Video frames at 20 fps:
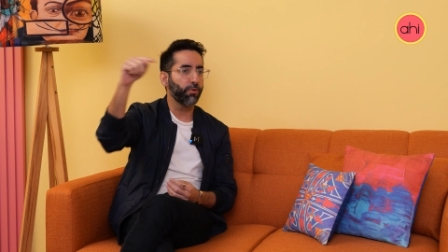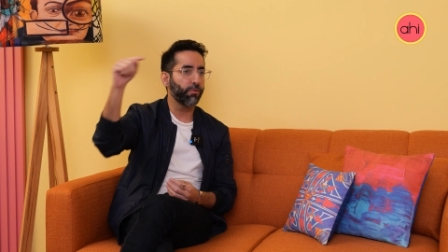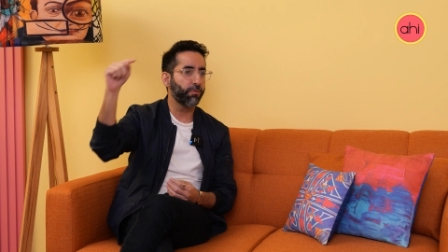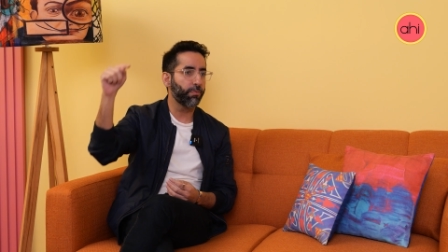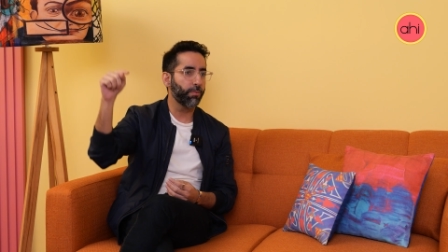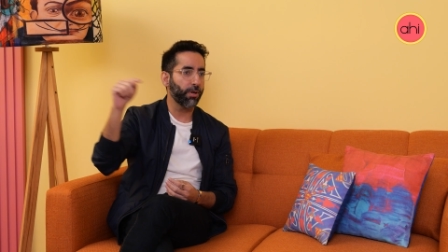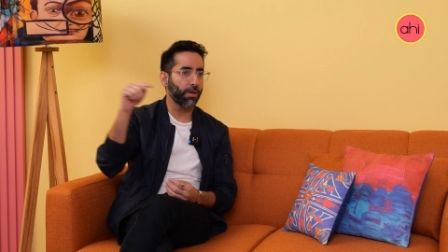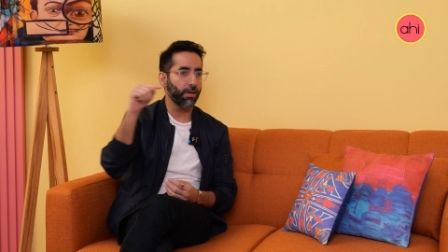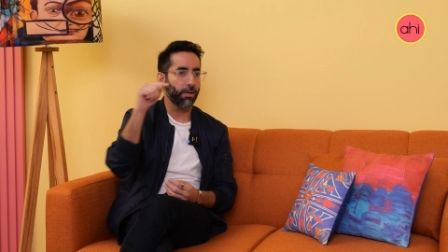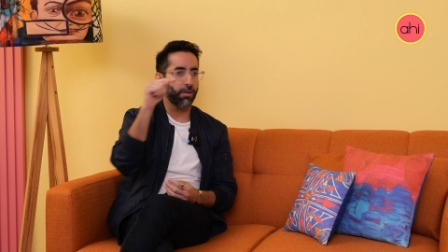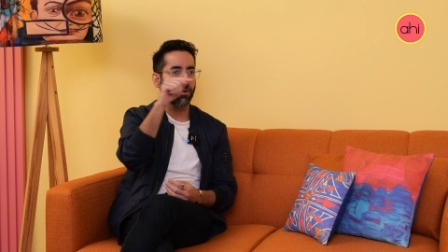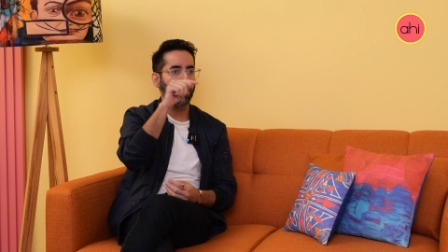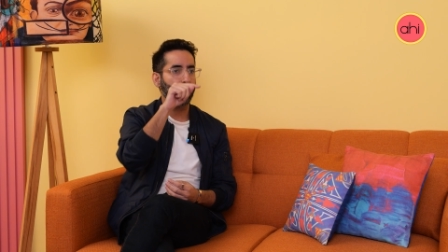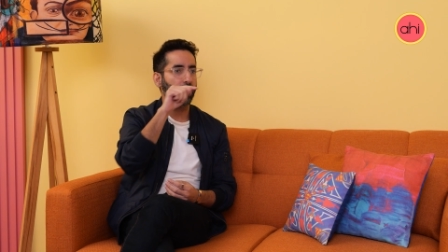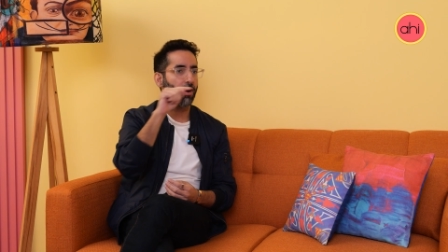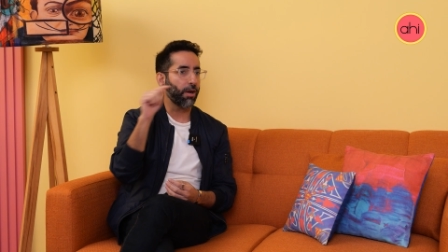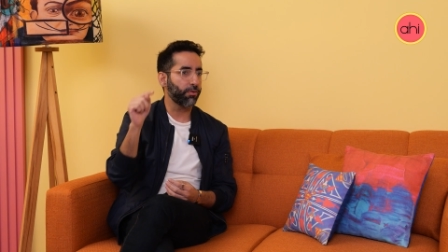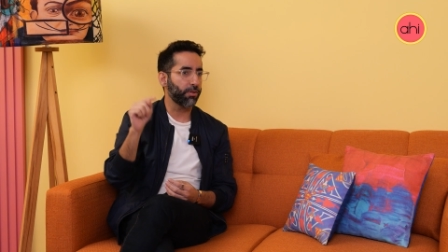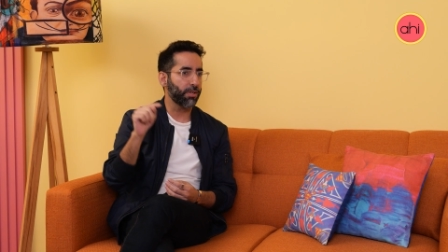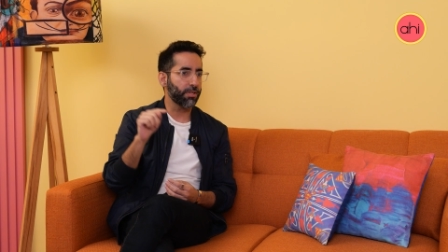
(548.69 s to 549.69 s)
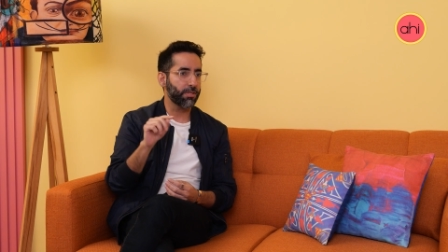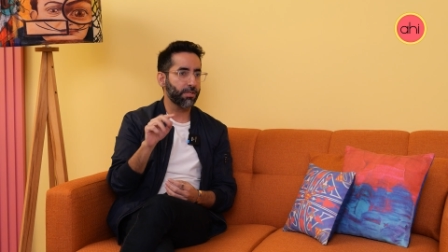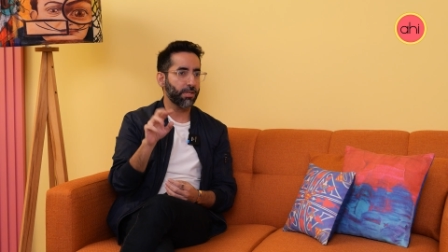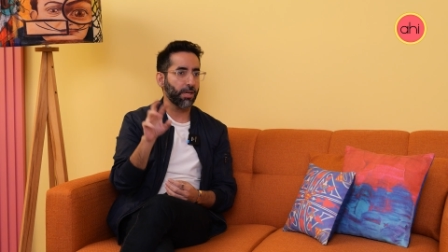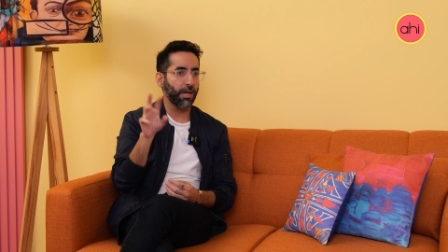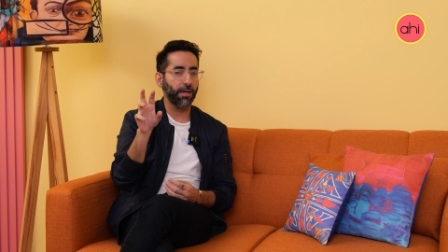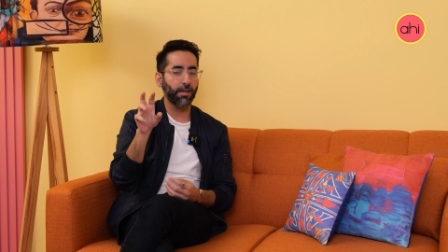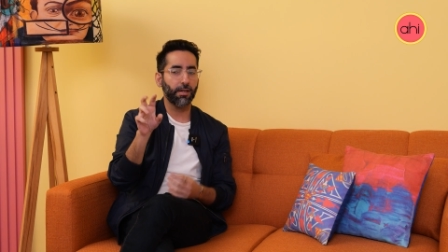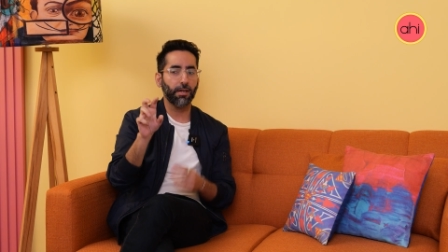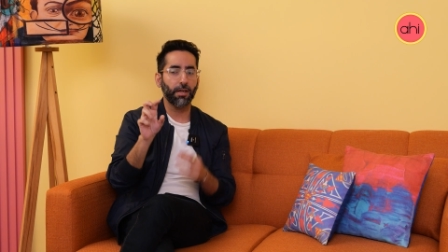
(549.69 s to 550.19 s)
movement around the
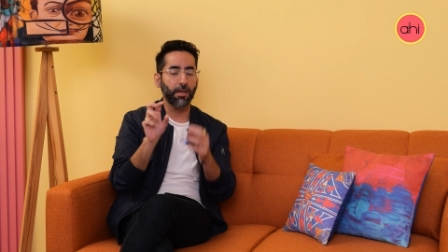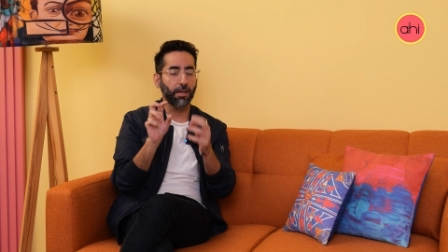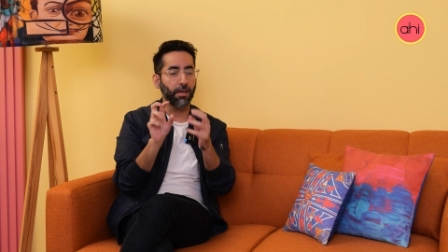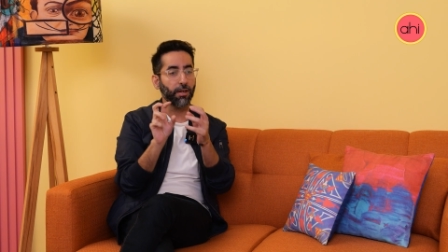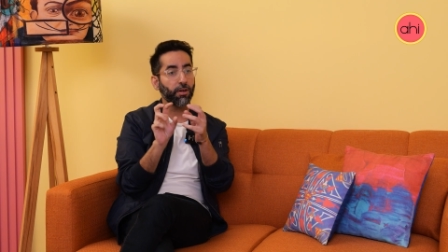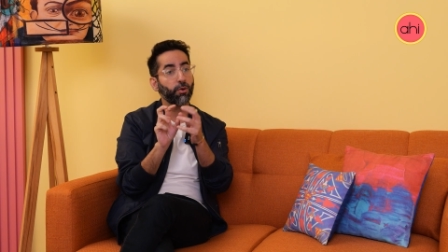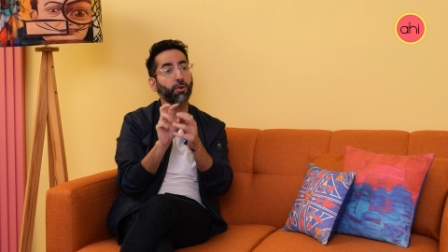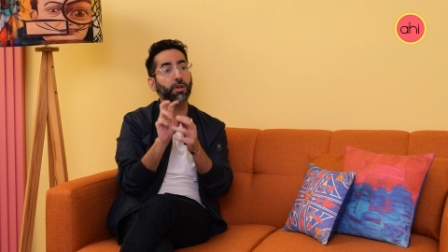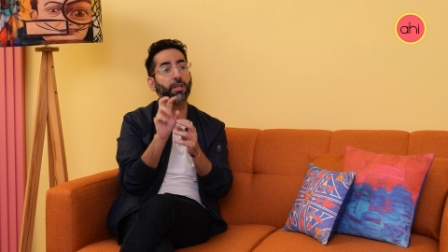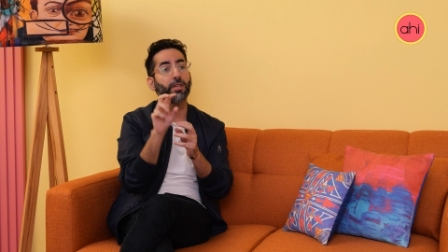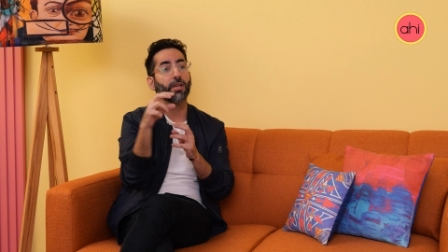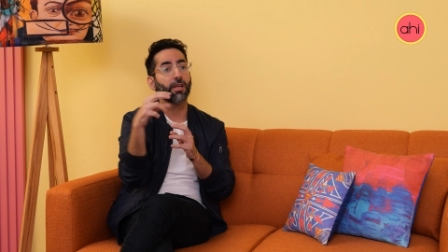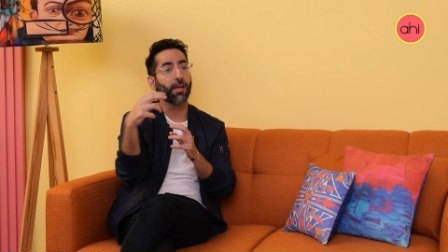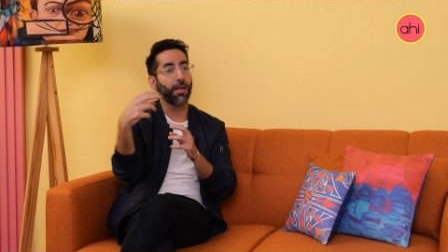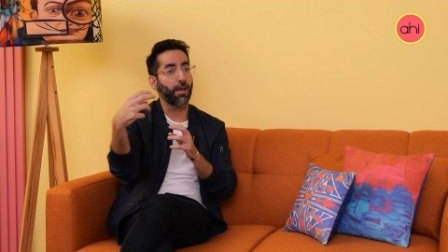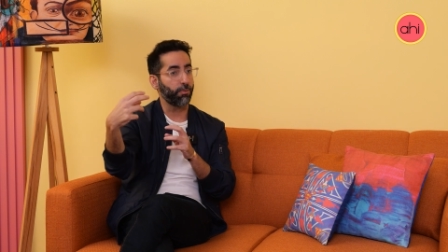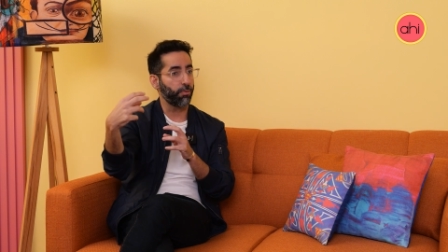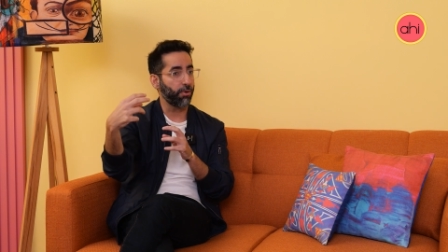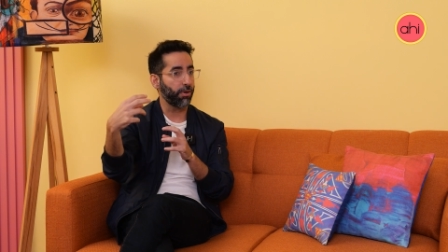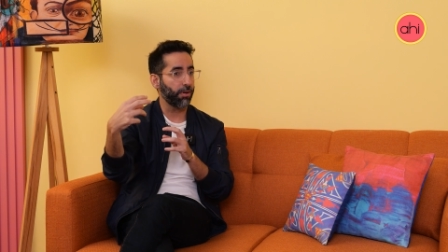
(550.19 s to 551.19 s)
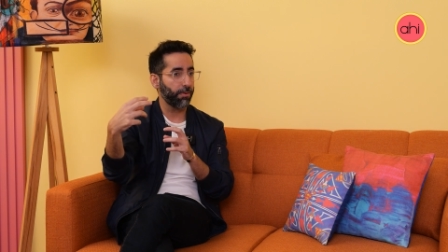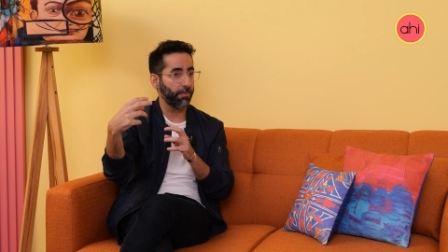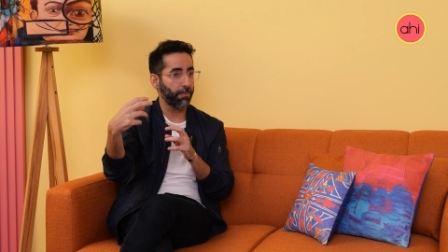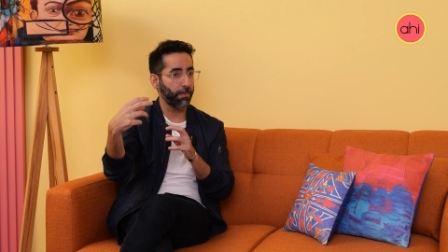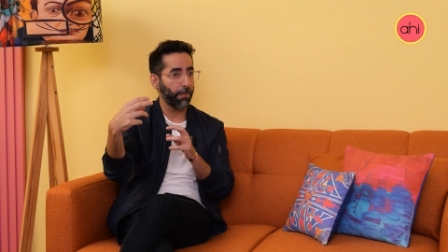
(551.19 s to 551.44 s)
set, including the camera.